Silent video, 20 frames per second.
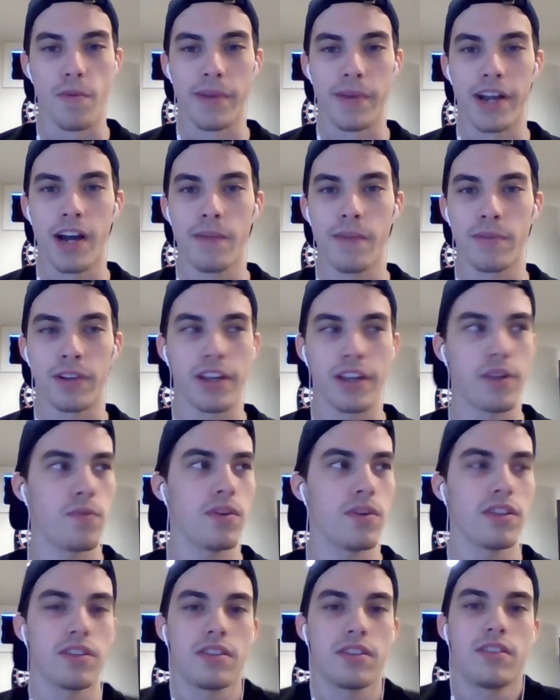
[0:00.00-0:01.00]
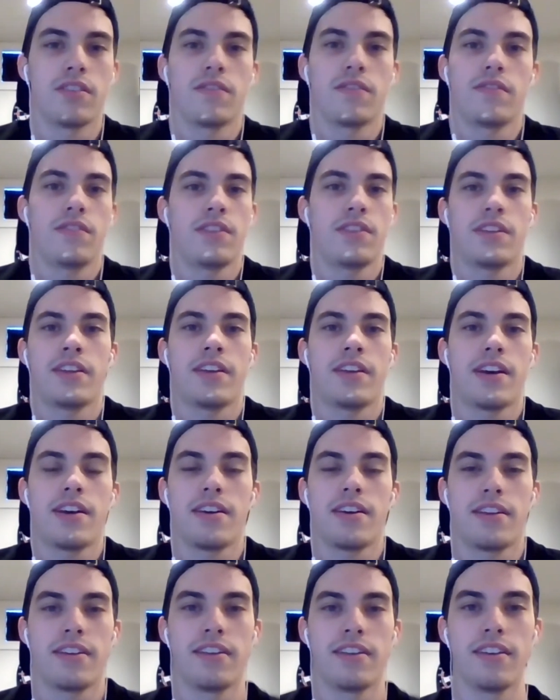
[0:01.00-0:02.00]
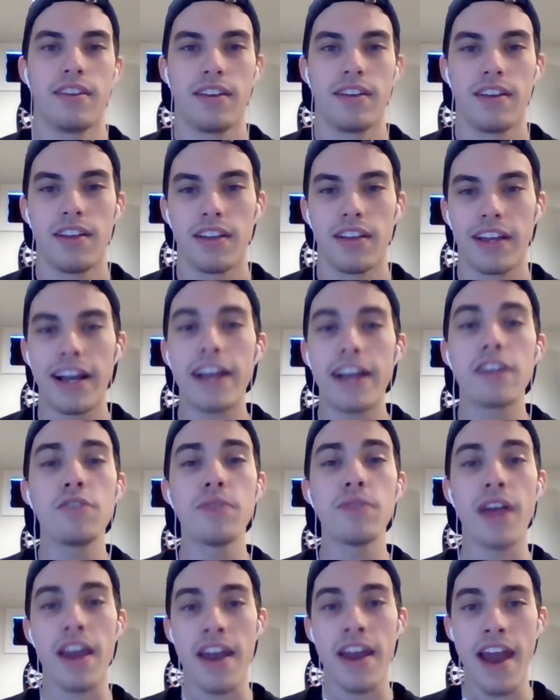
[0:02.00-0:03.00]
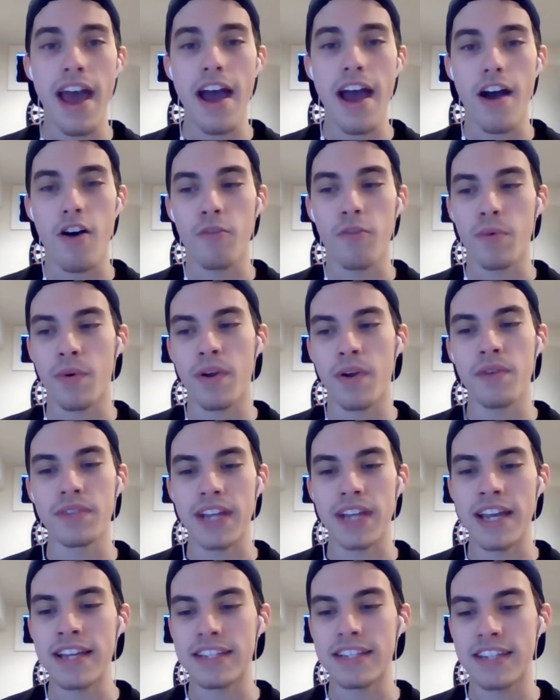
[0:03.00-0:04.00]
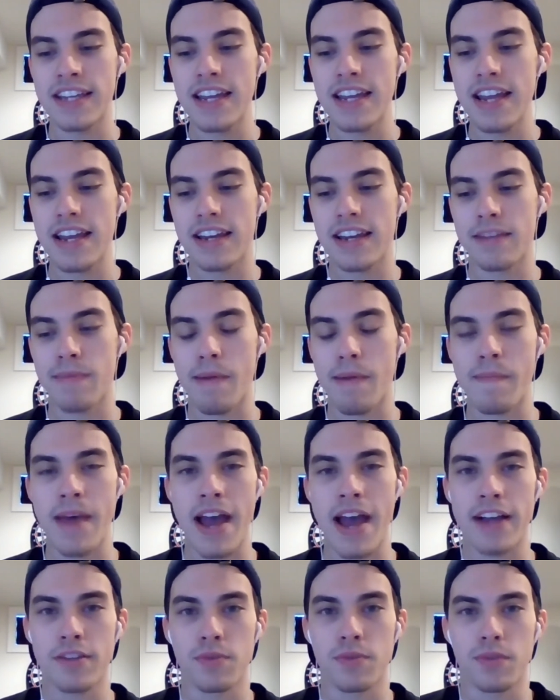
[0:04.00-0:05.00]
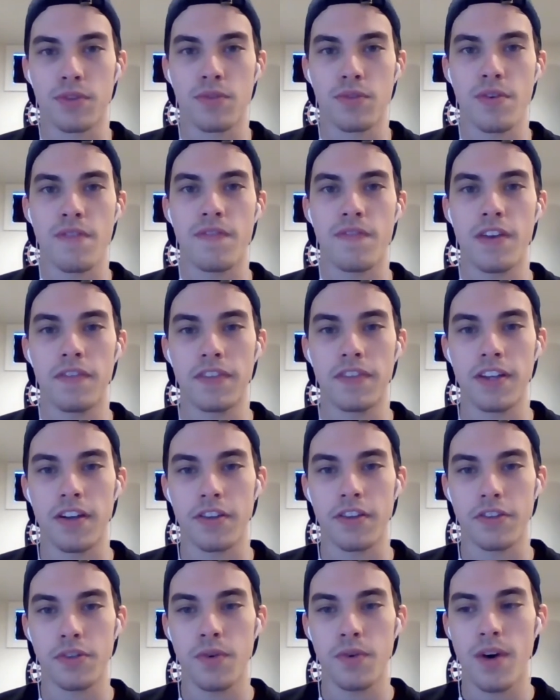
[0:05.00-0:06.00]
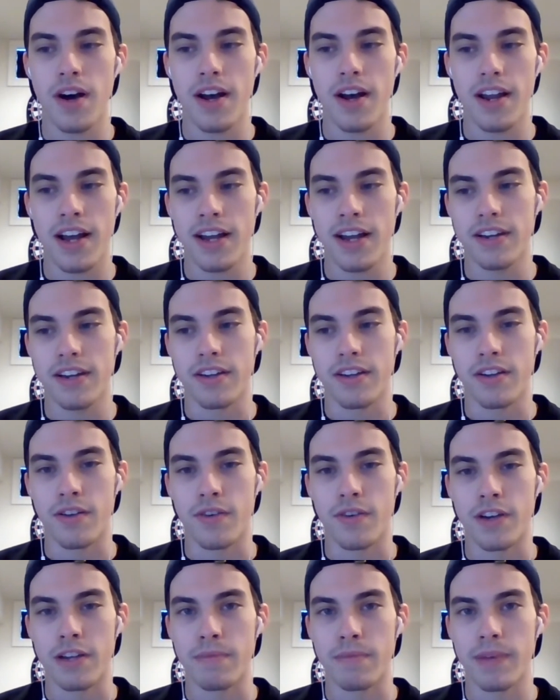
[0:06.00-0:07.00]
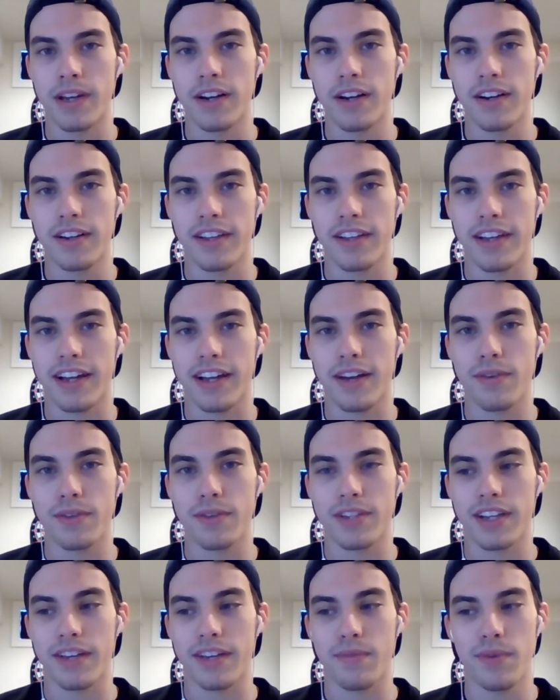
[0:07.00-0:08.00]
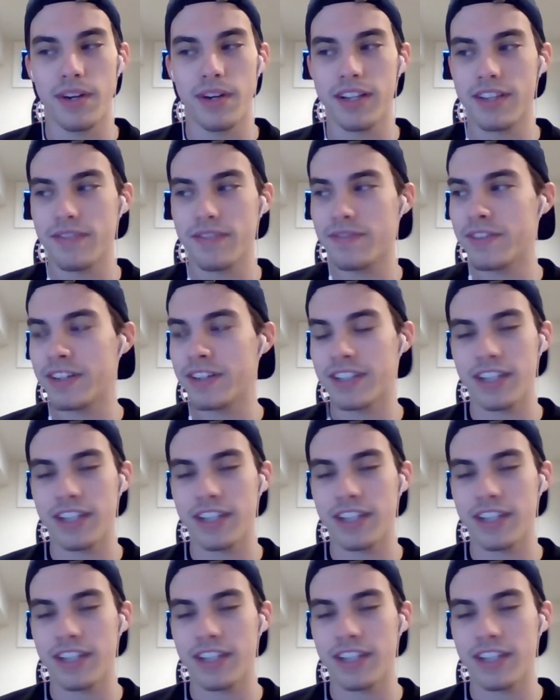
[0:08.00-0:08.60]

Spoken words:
up. You're like, what the, like, Like I can do that now, but when I was 18 and my max was 350 on a squat, I didn't know any better. Like I was like, what the fuck? That's